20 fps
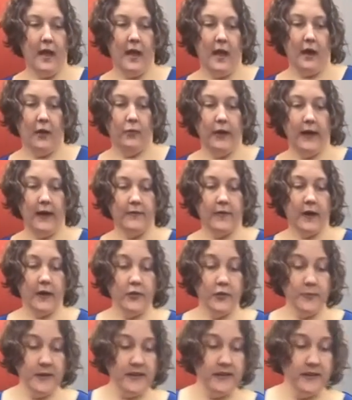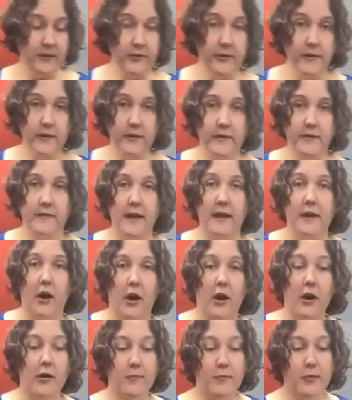We have other materials that
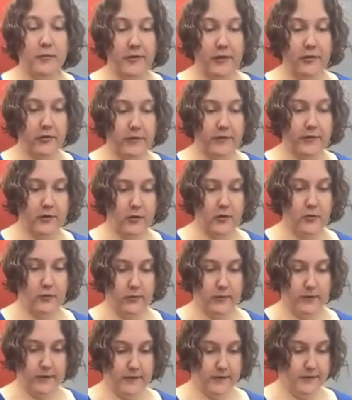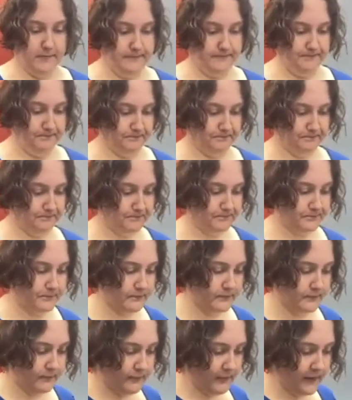are provincial stones.
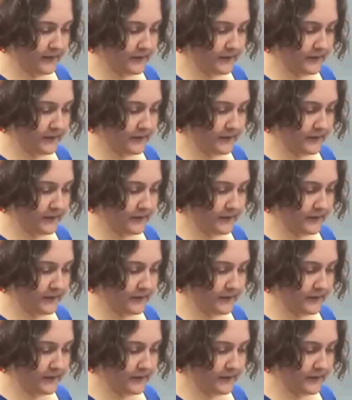This is